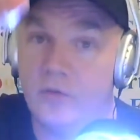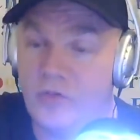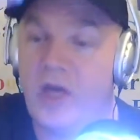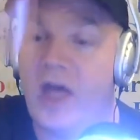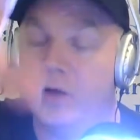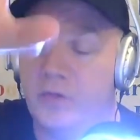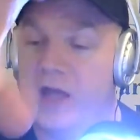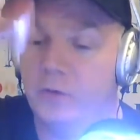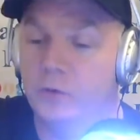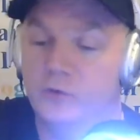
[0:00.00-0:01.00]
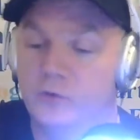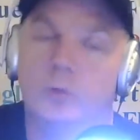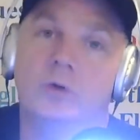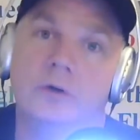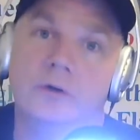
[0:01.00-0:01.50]
those
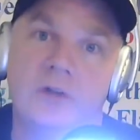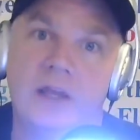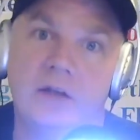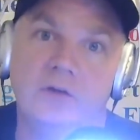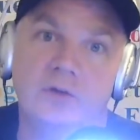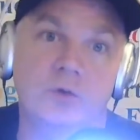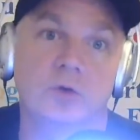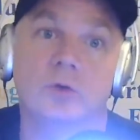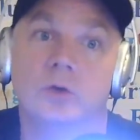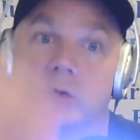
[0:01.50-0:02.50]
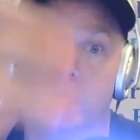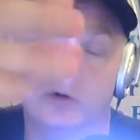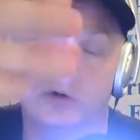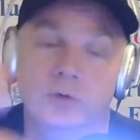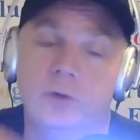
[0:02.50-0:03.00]
words into Google or
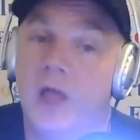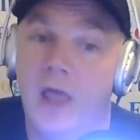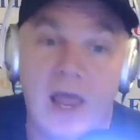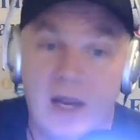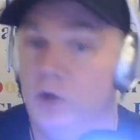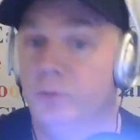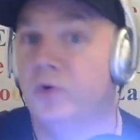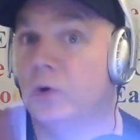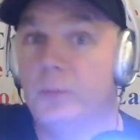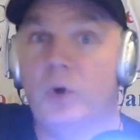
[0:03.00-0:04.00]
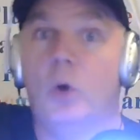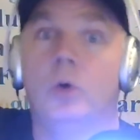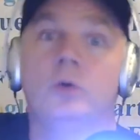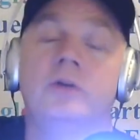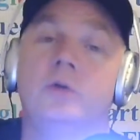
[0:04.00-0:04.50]
YouTube, and you'll pull up a
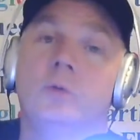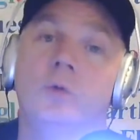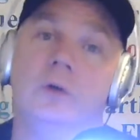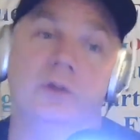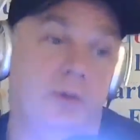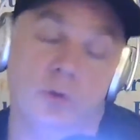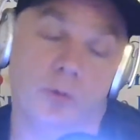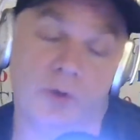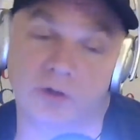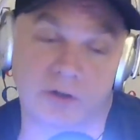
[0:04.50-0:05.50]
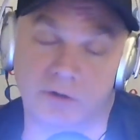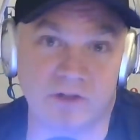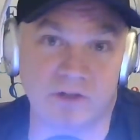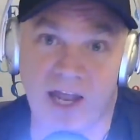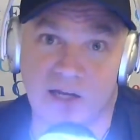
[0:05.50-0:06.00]
whole nother world. I mean, you won't be able to
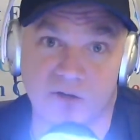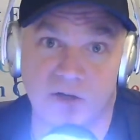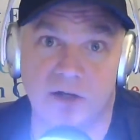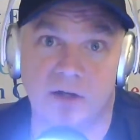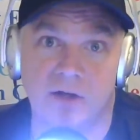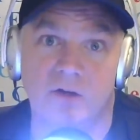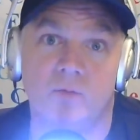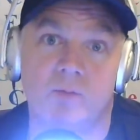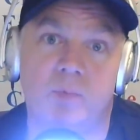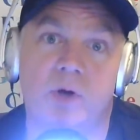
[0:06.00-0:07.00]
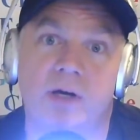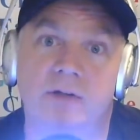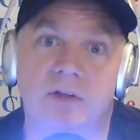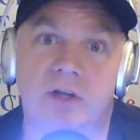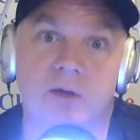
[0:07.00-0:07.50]
understand it,
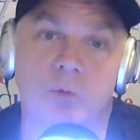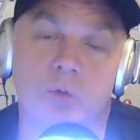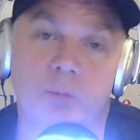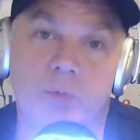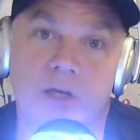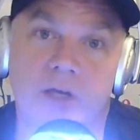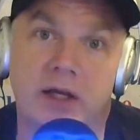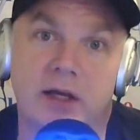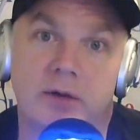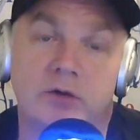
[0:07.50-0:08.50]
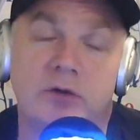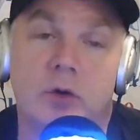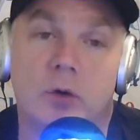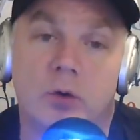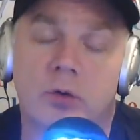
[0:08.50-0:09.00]
but it will be. I mean, there's a
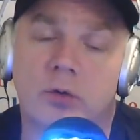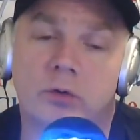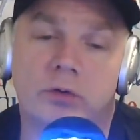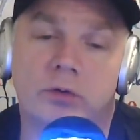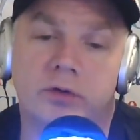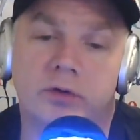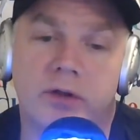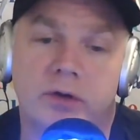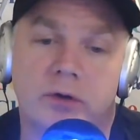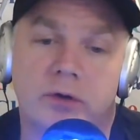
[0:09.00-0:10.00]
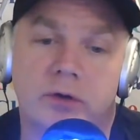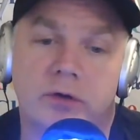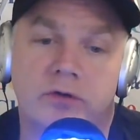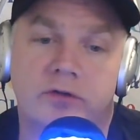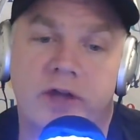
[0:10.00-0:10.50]
whole nother
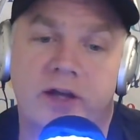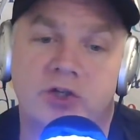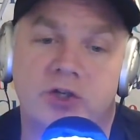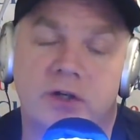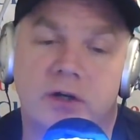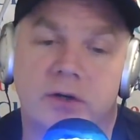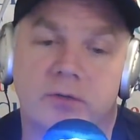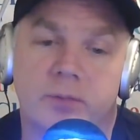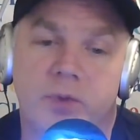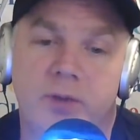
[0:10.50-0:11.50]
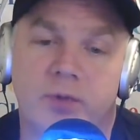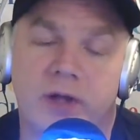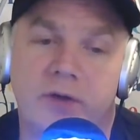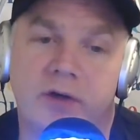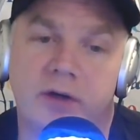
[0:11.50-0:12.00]
section of people
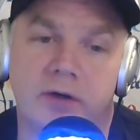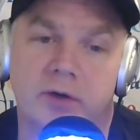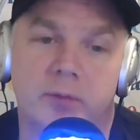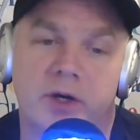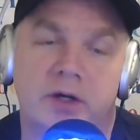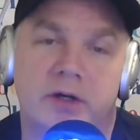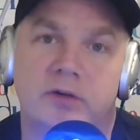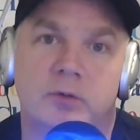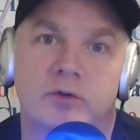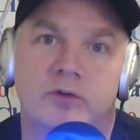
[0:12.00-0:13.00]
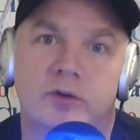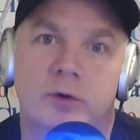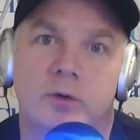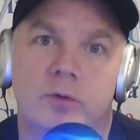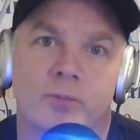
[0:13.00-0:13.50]
out there. You know, Americans were
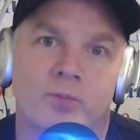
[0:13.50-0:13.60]
so